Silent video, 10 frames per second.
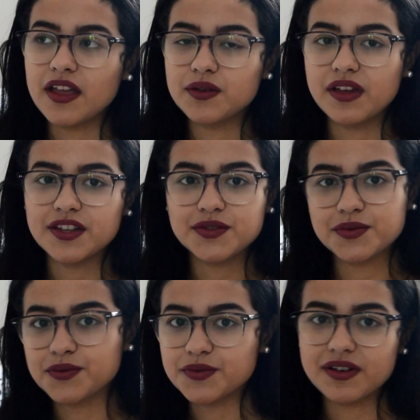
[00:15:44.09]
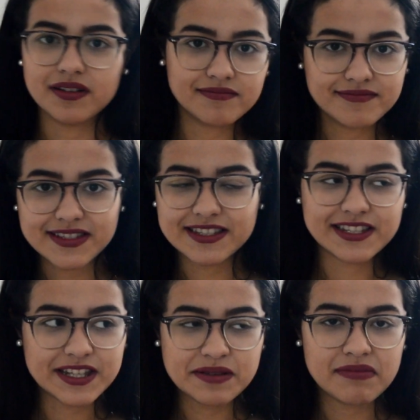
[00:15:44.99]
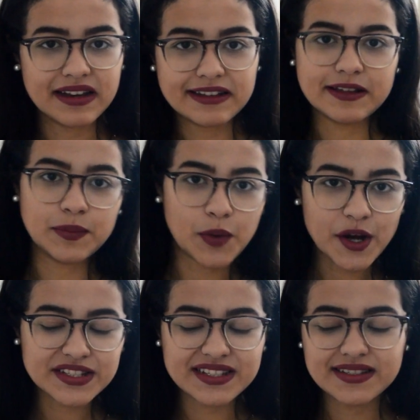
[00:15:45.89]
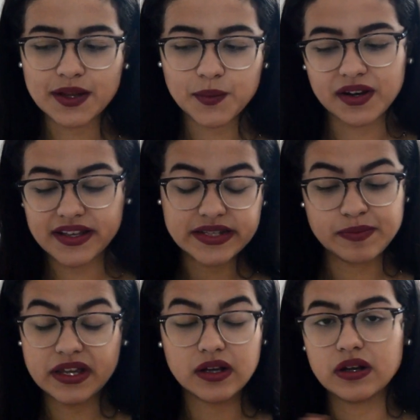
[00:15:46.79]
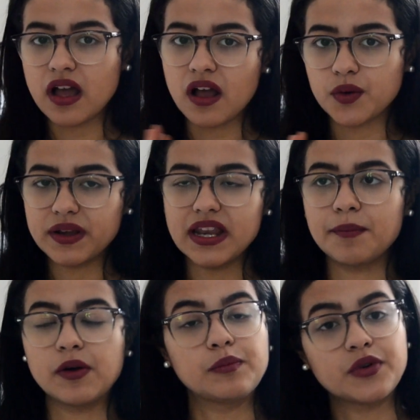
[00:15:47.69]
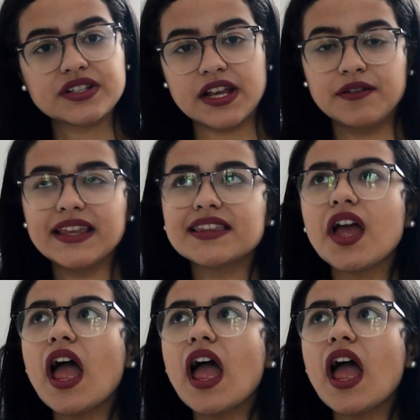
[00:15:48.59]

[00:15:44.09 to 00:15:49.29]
You get to see my little unboxings and when I speak quickly about books I read.